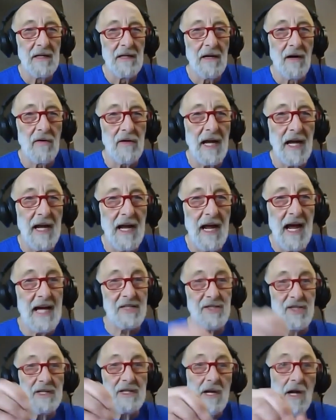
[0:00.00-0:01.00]
okay,
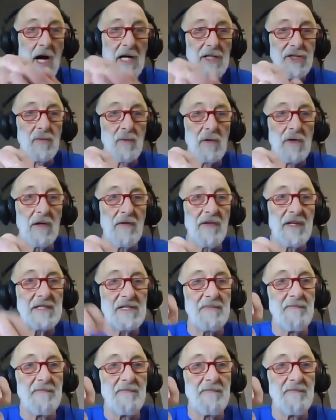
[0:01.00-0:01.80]
as a nodule that's